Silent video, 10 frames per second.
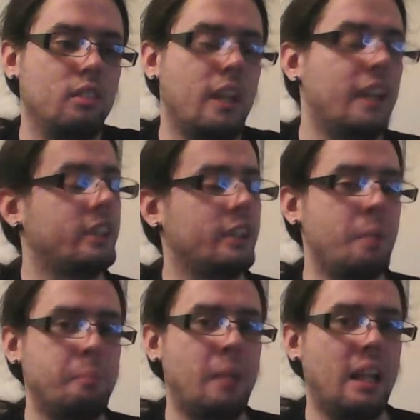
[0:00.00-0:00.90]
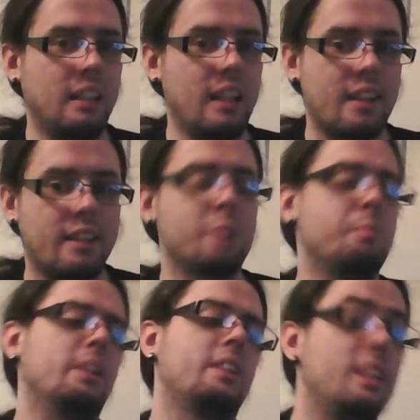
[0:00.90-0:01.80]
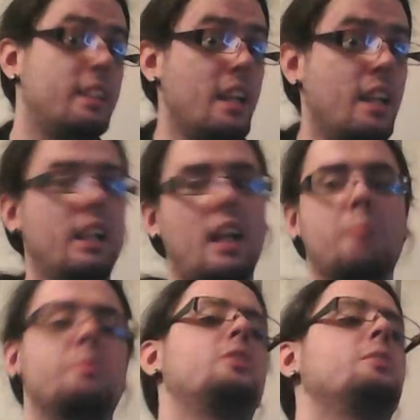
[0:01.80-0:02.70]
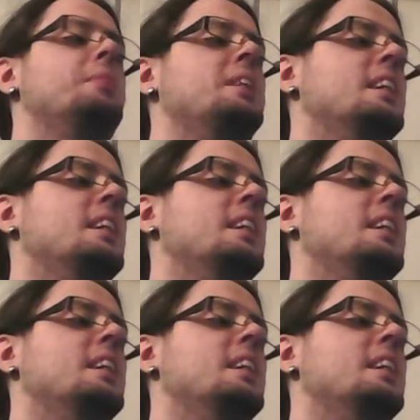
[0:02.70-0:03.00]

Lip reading: Actually, it can mean a lot of things, but today it happens to mean